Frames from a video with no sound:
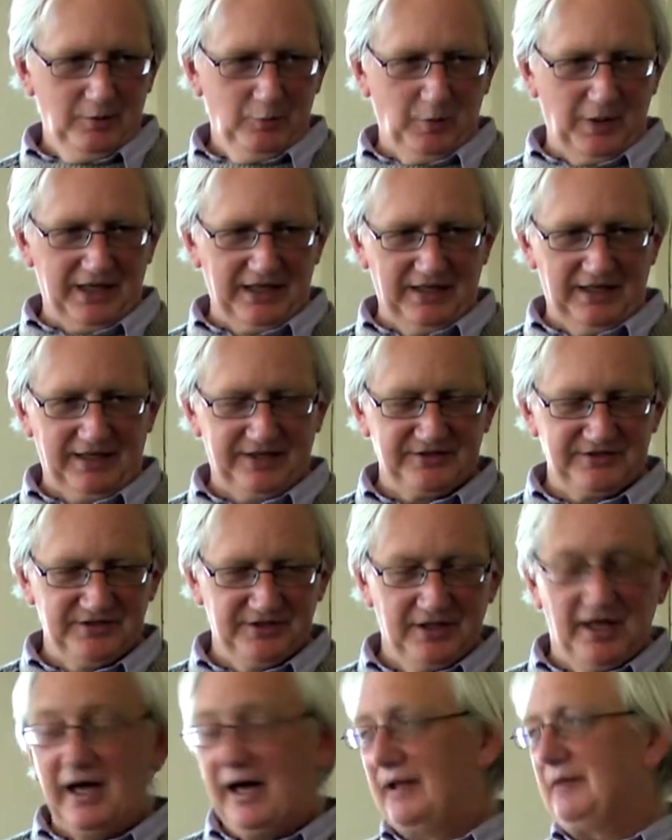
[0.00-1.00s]
WikiLeaks.
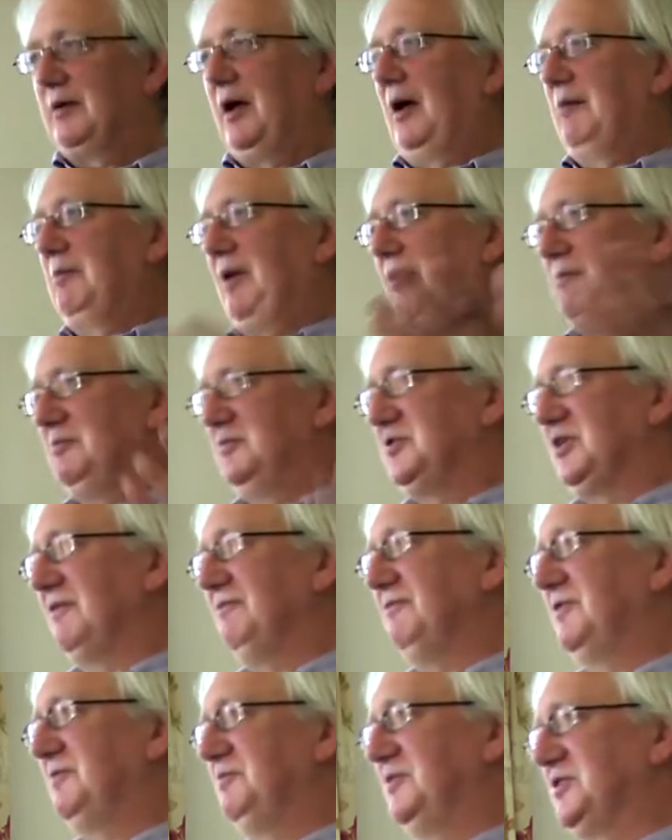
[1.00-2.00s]
And
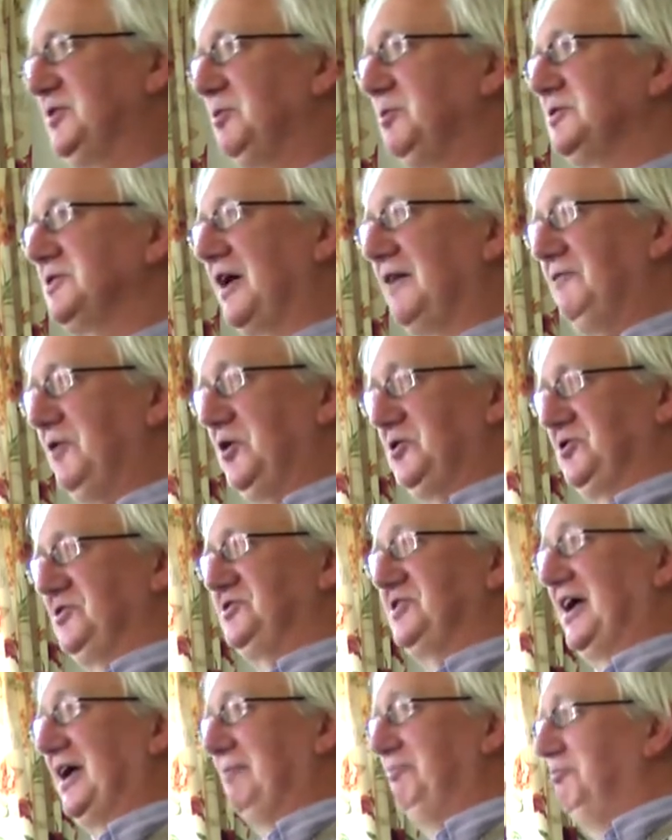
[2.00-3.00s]
sorry, this whole diversion
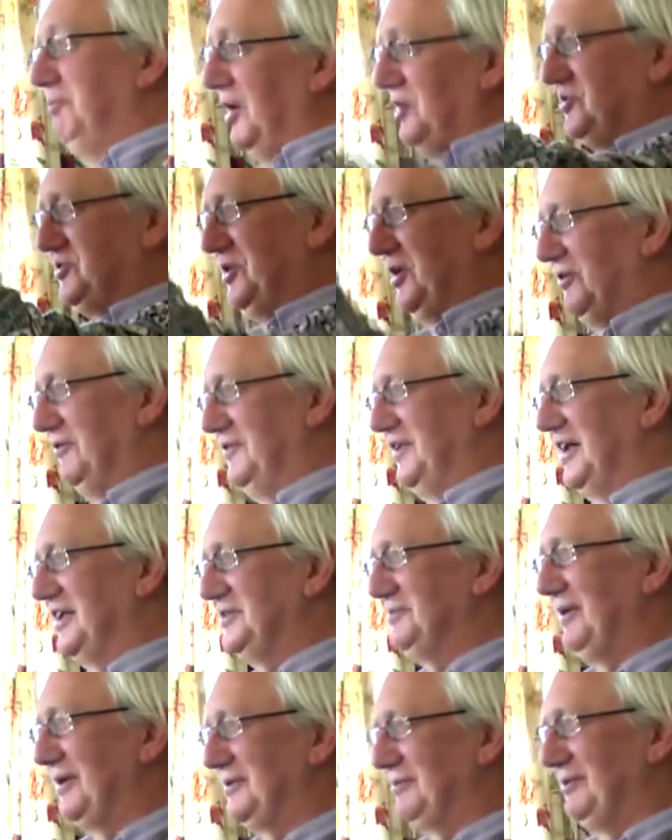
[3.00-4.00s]
is taking much longer than I
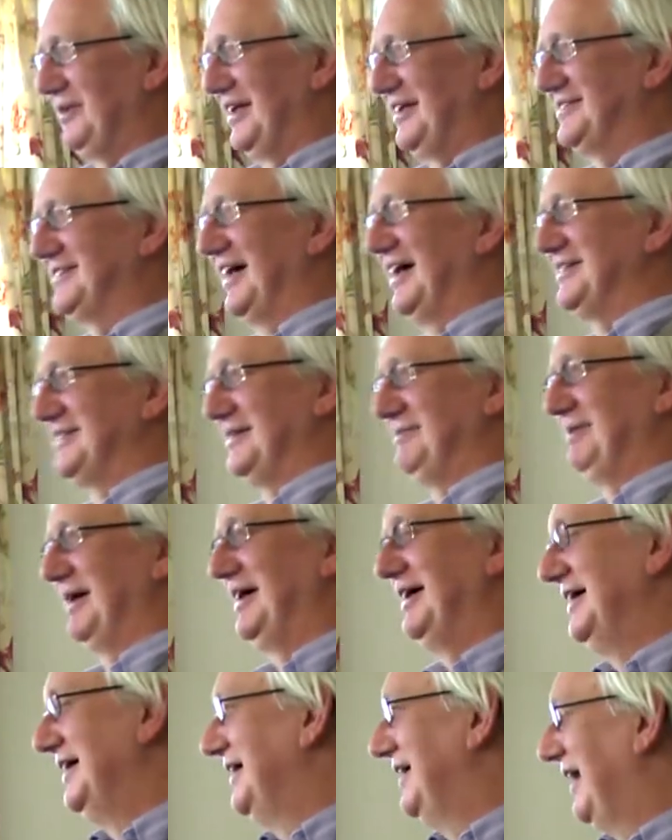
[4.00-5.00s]
expected when I started.
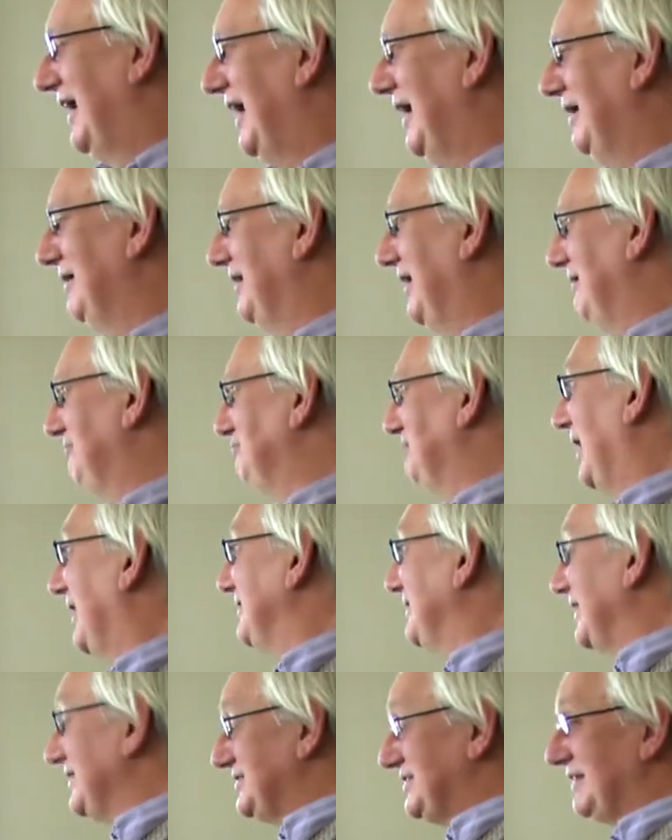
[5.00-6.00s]
But
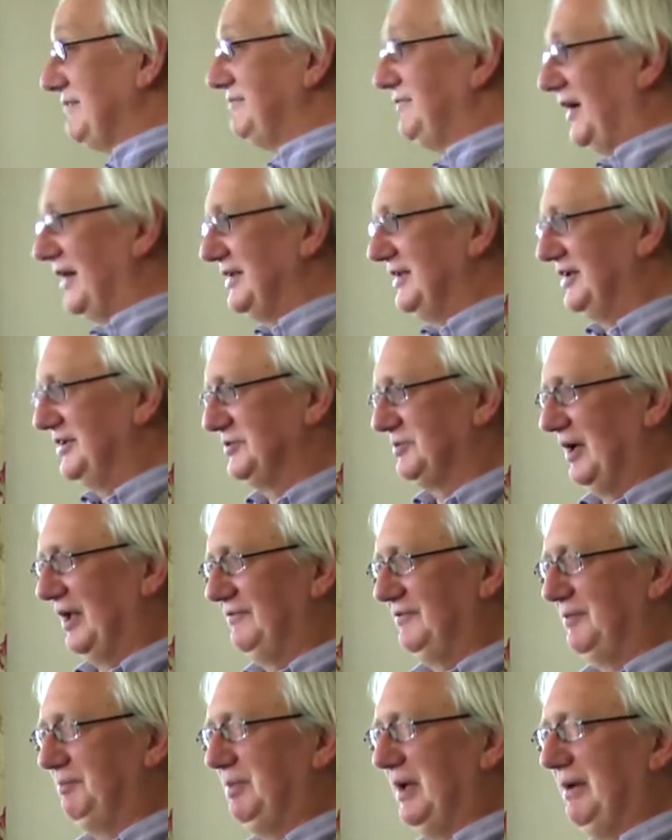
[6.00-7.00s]
I'd like to say, finally, as
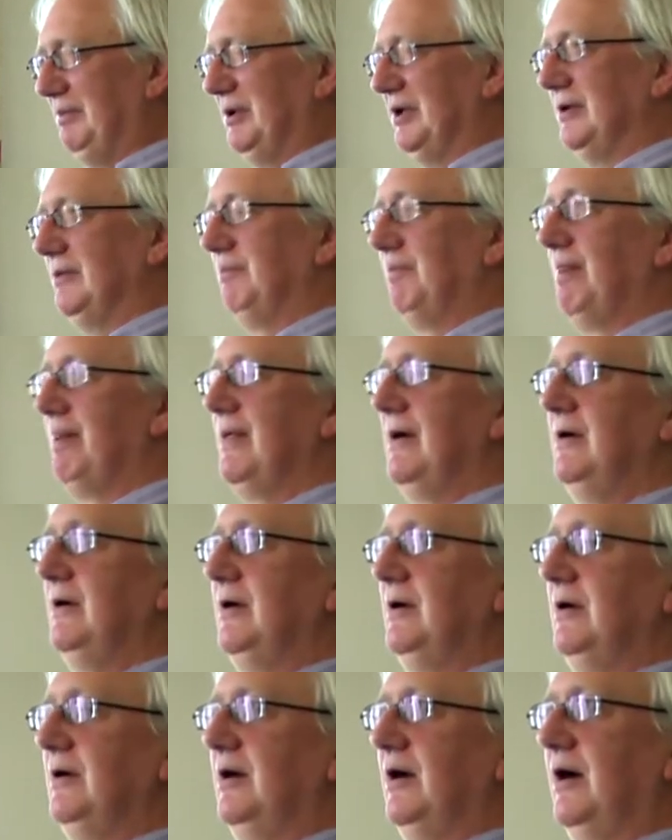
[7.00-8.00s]
well, that people
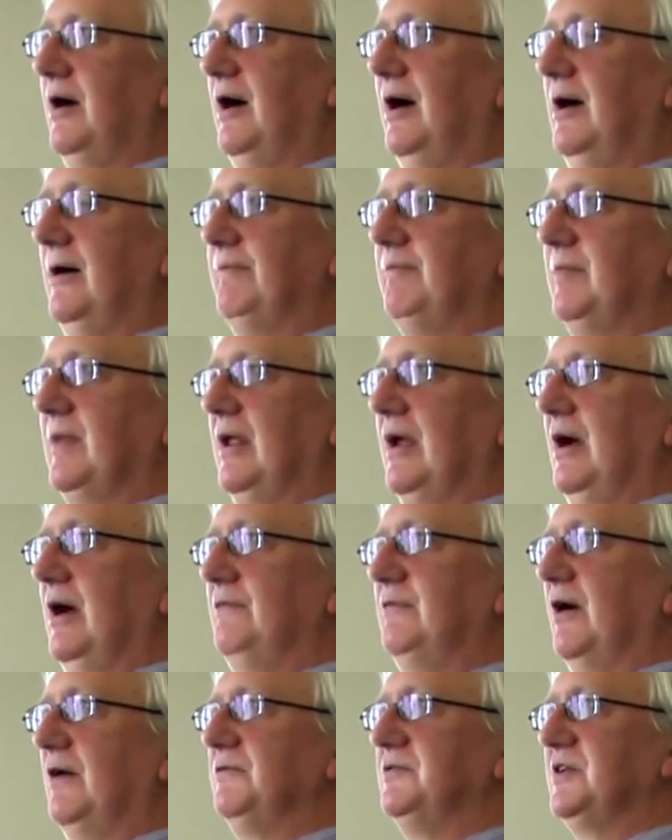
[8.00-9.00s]
have
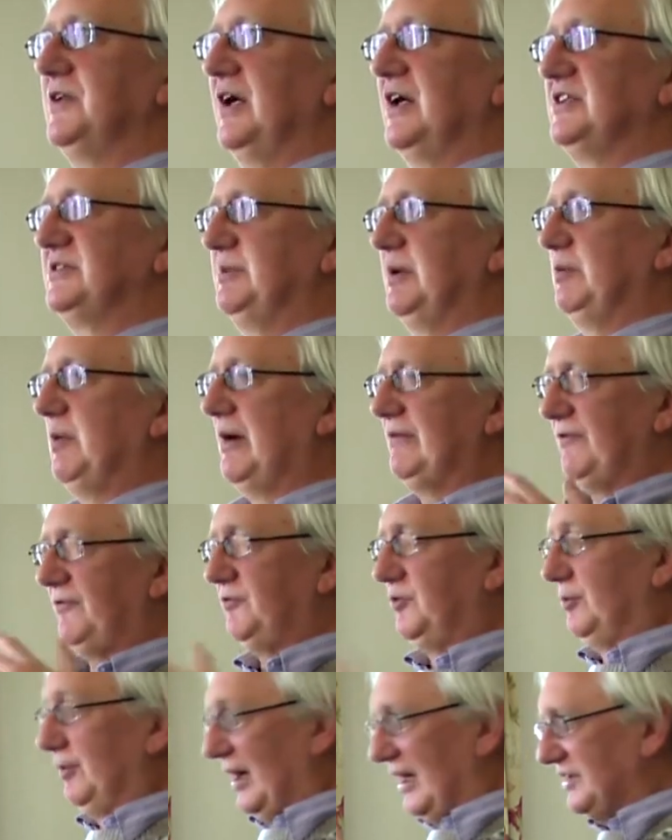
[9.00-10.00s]
often asked me whether,
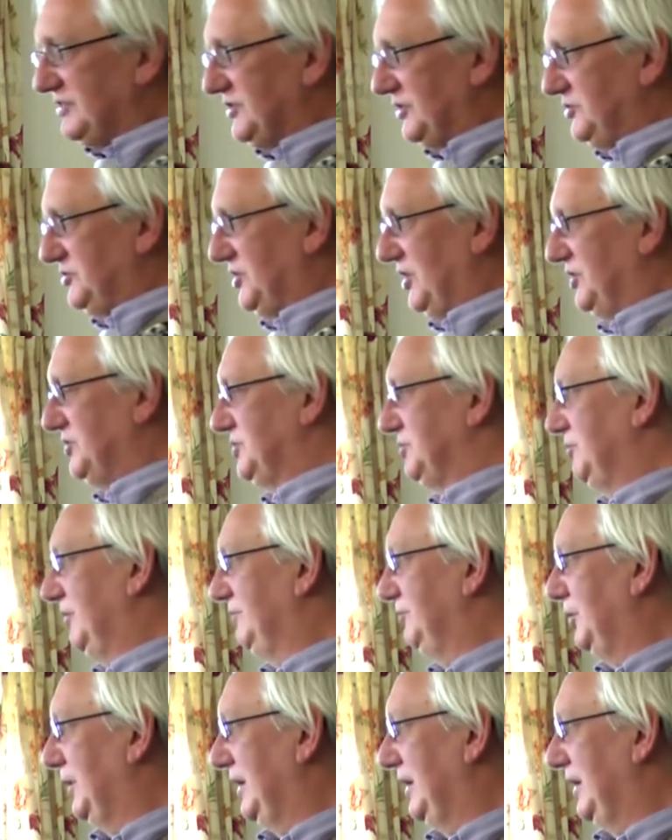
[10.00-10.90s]
through my association with